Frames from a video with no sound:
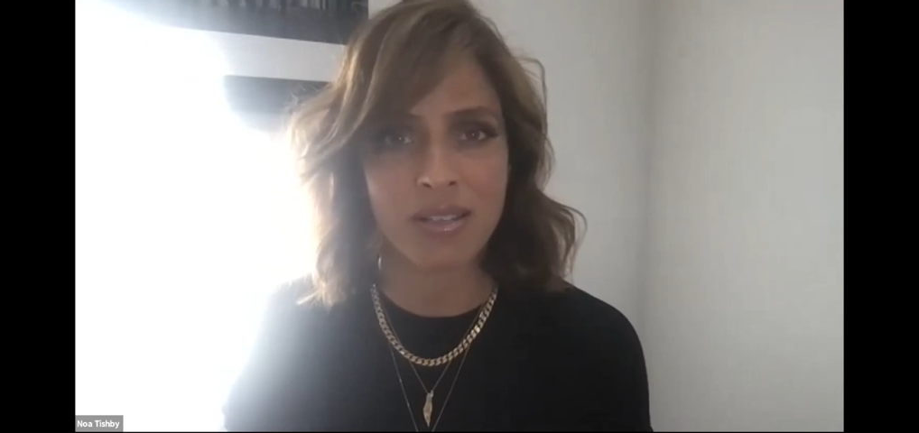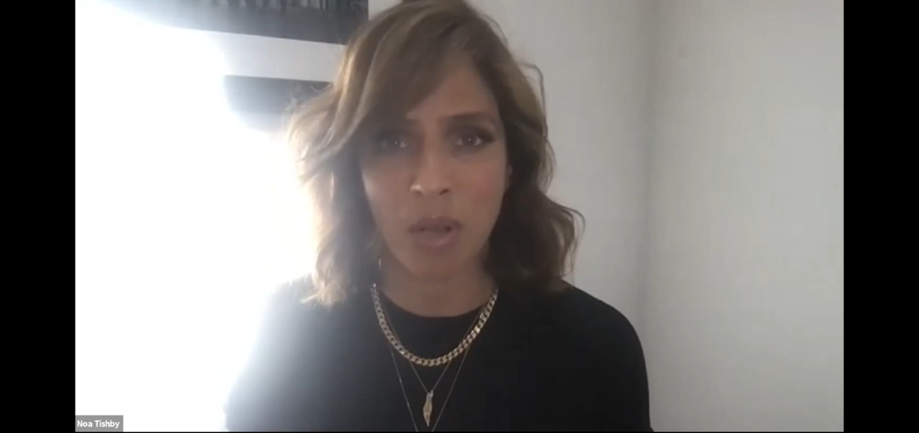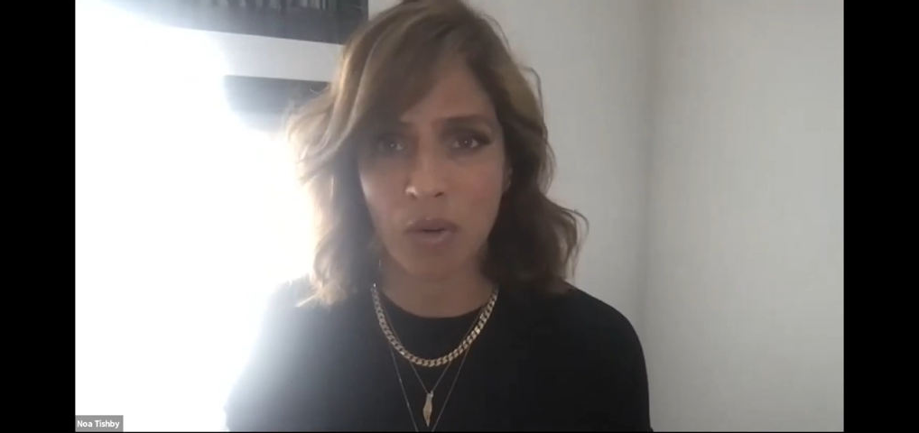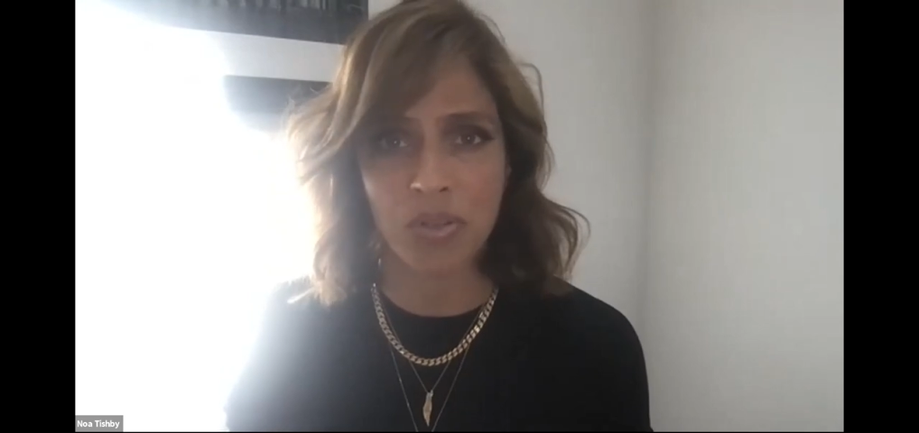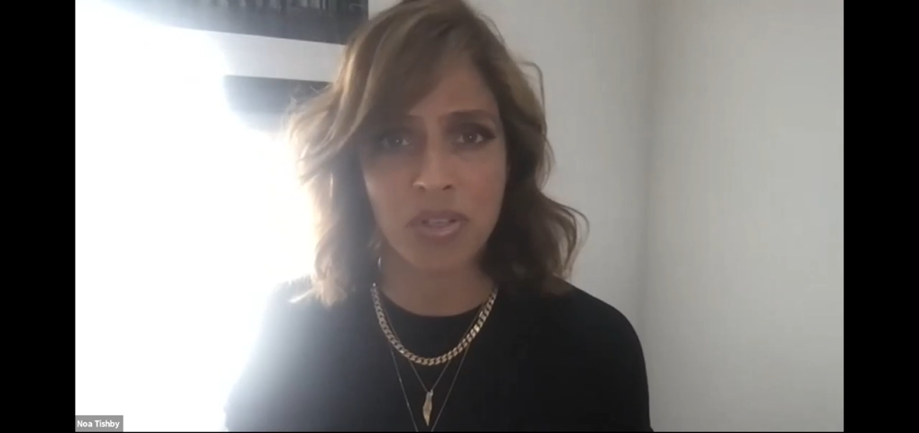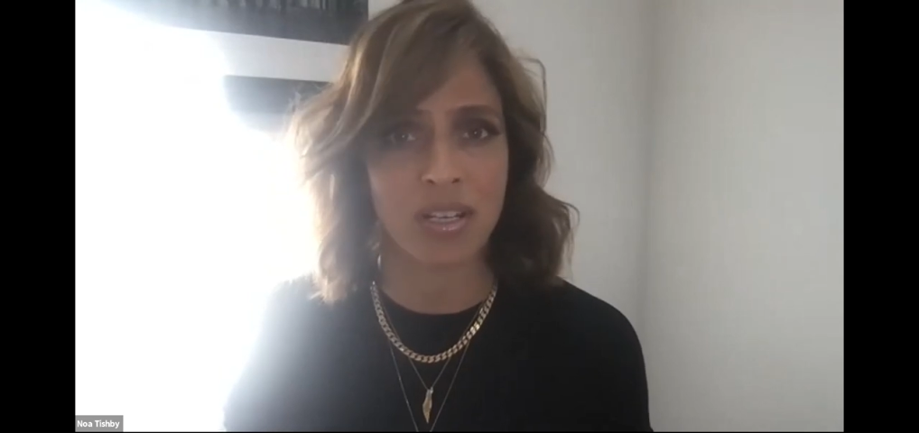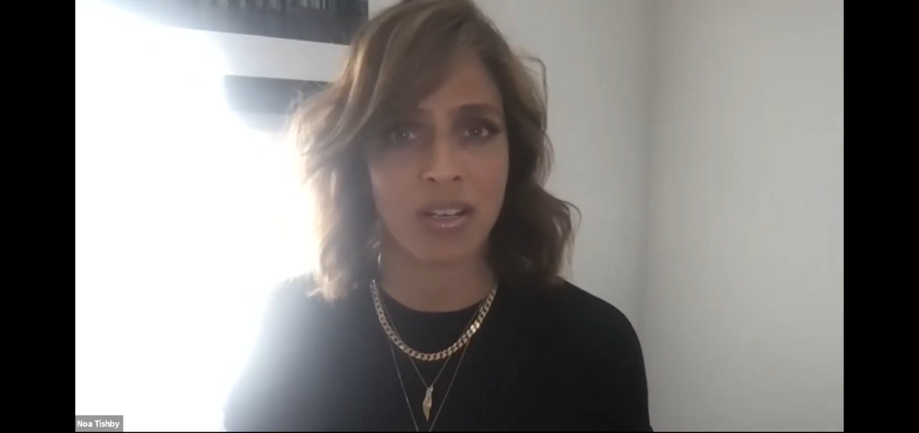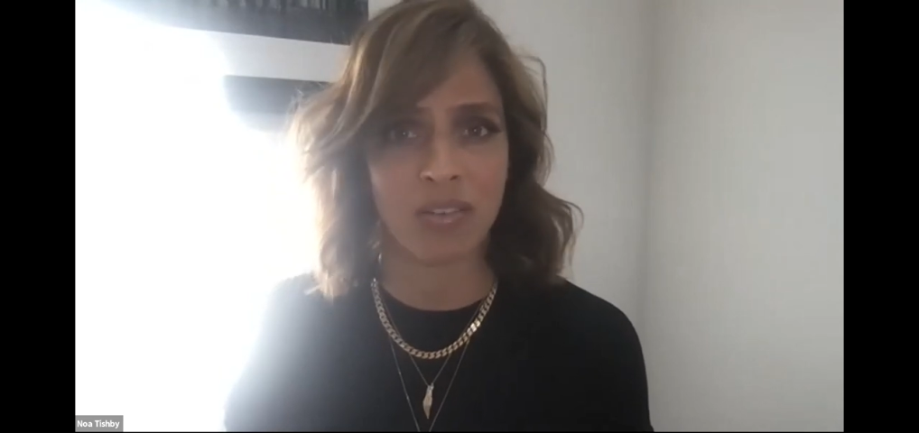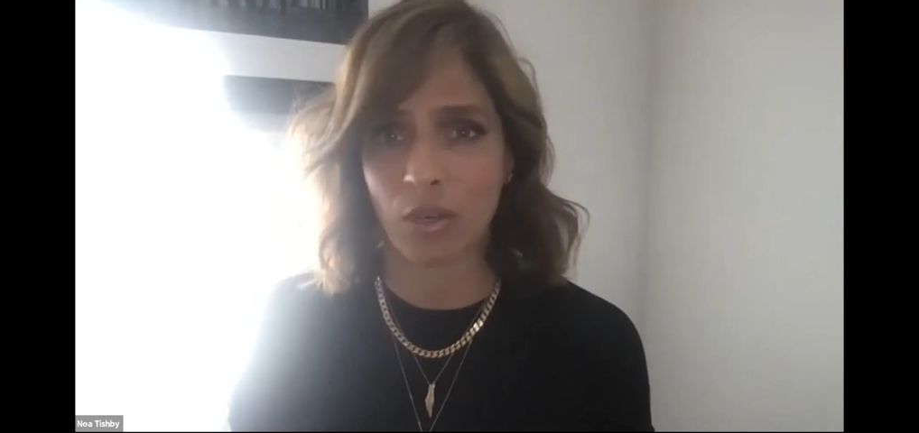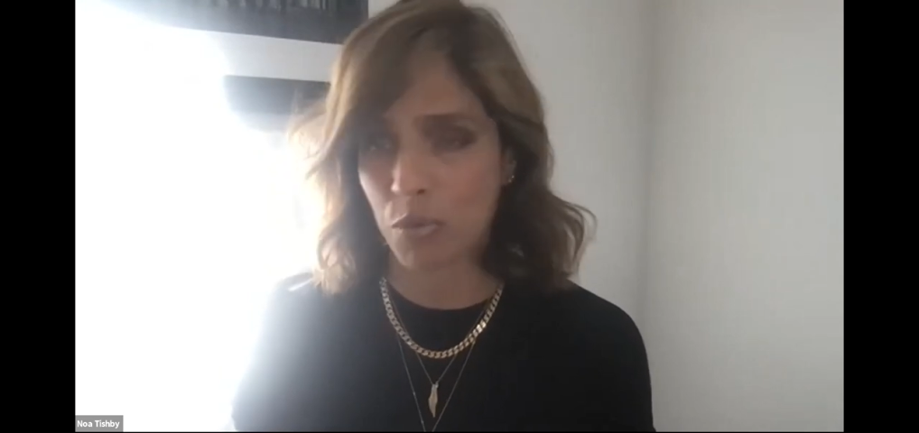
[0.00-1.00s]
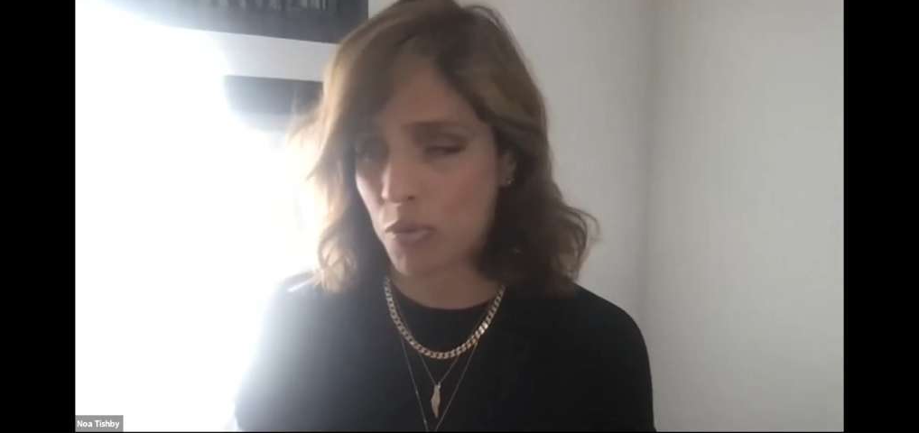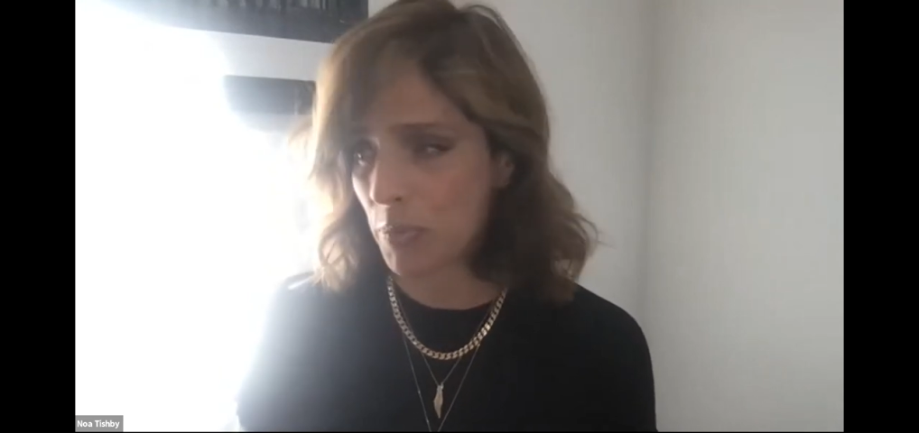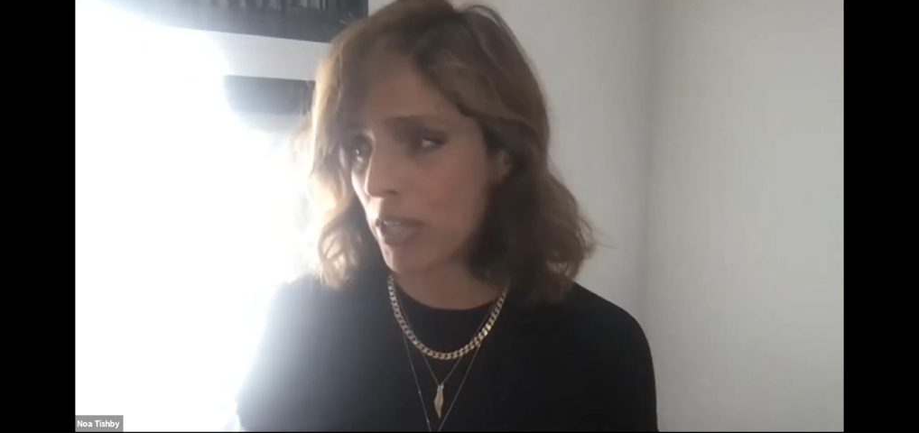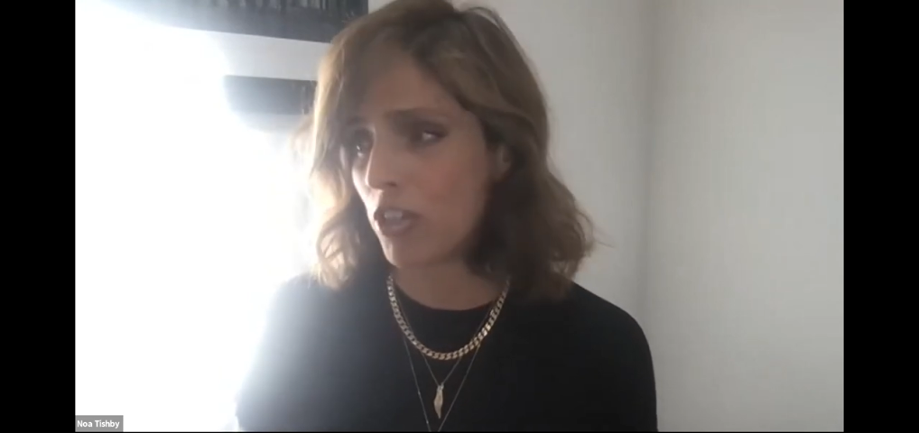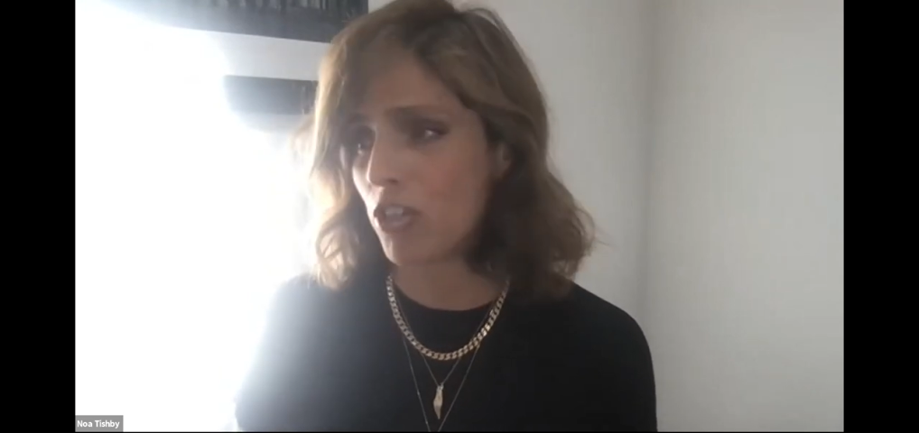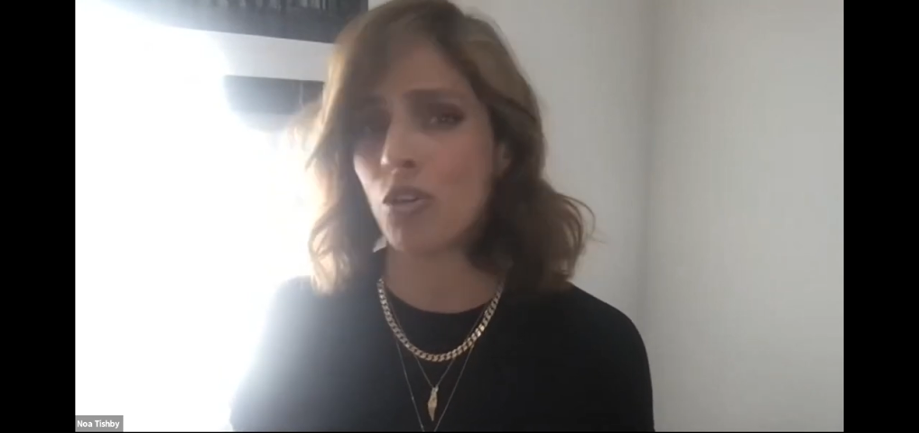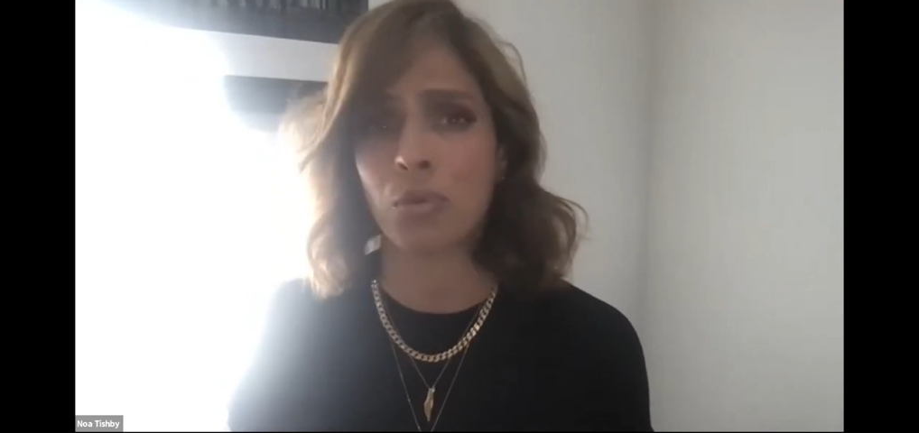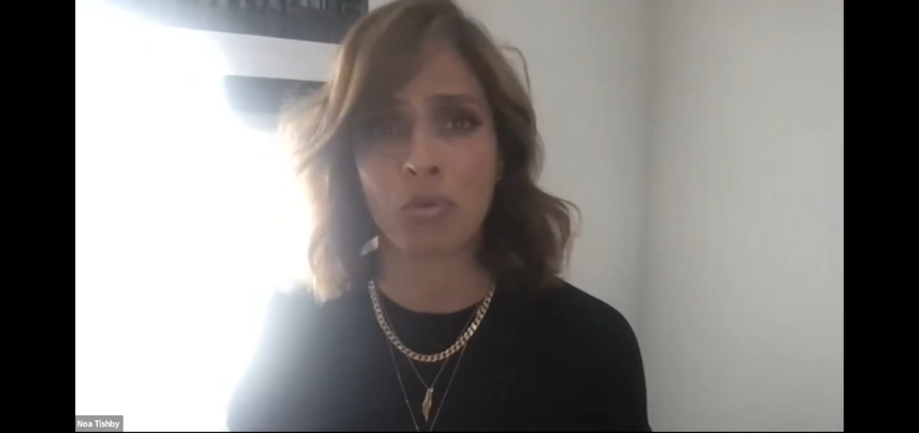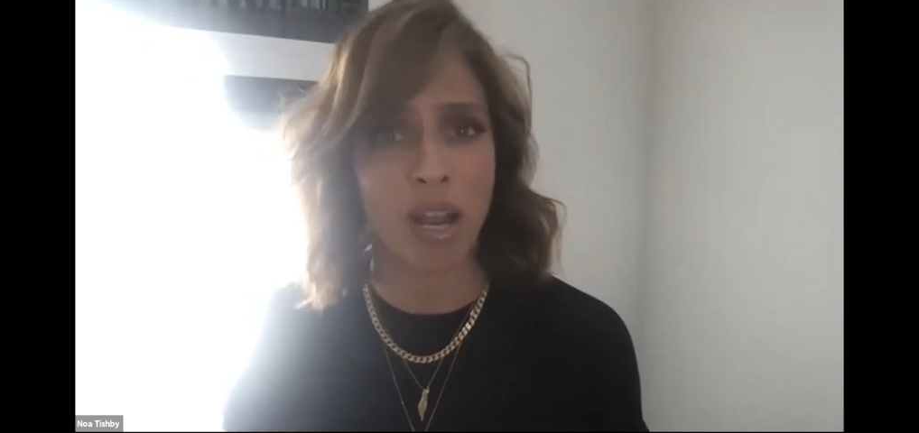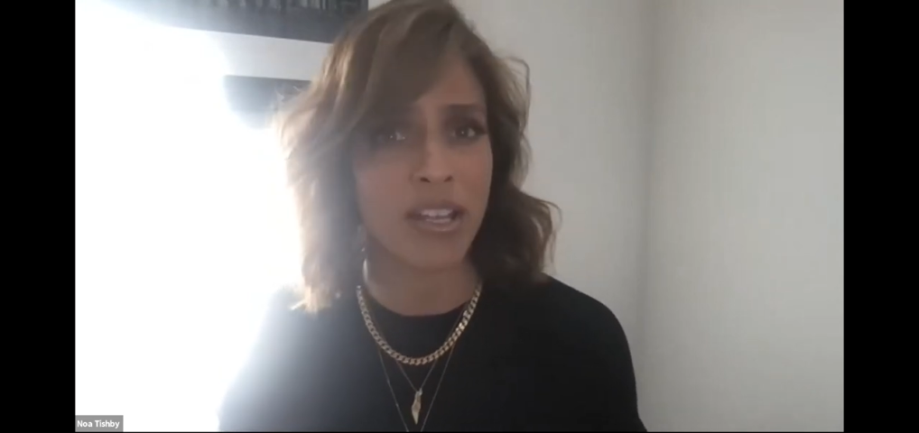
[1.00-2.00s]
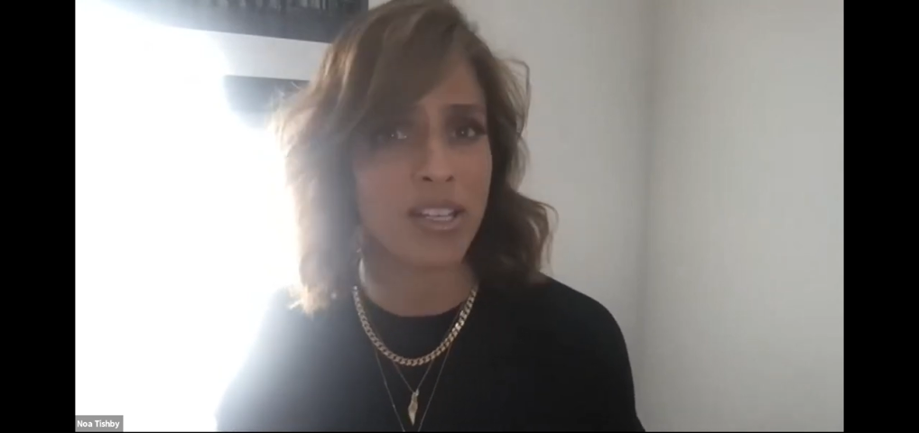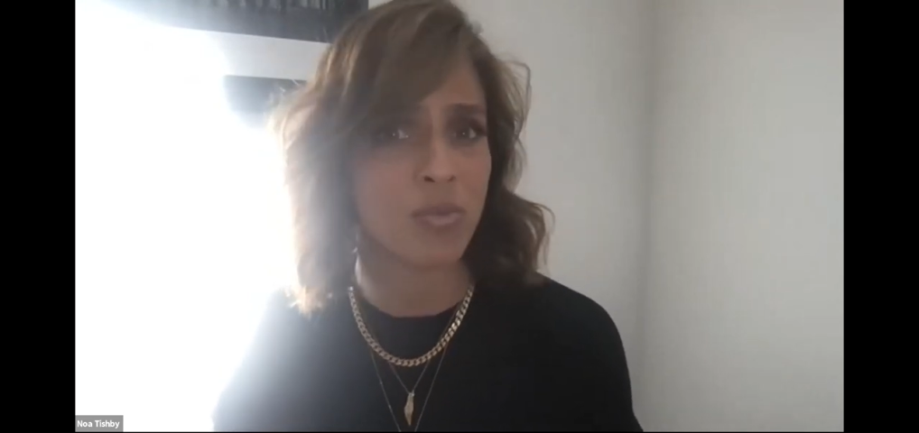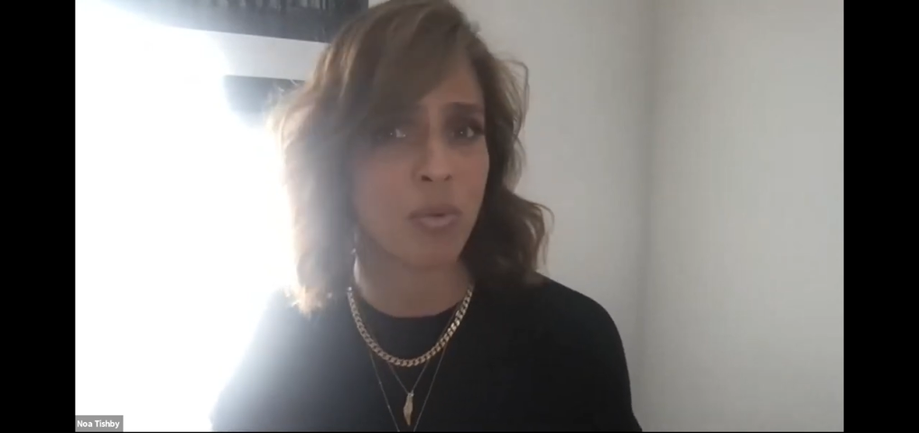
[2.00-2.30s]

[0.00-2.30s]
democracy, freedom of speech, human rights,